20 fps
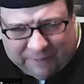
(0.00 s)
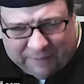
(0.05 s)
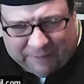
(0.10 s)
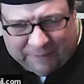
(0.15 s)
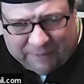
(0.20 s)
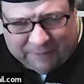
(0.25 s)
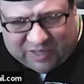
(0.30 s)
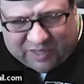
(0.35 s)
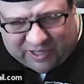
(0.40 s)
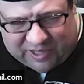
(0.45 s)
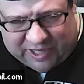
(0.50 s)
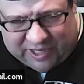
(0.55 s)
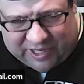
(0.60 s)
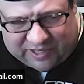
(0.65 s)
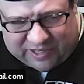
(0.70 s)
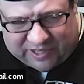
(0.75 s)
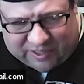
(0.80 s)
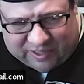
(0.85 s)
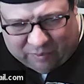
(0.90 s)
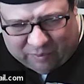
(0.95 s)
yeah. just
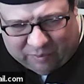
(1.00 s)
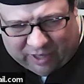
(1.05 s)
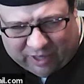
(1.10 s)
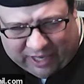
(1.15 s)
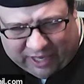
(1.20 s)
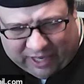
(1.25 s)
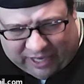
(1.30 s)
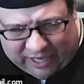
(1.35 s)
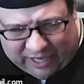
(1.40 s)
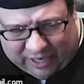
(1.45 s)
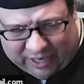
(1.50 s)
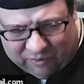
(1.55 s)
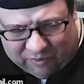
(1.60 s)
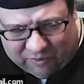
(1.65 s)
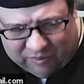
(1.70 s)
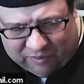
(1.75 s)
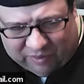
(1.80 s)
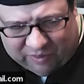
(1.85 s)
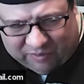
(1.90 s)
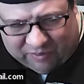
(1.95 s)
needed somewhere to hang out
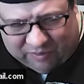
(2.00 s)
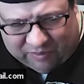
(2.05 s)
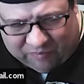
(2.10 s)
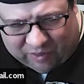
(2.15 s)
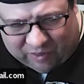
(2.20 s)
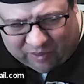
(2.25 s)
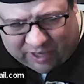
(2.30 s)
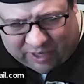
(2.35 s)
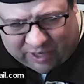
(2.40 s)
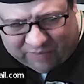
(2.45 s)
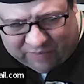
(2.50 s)
that's for all,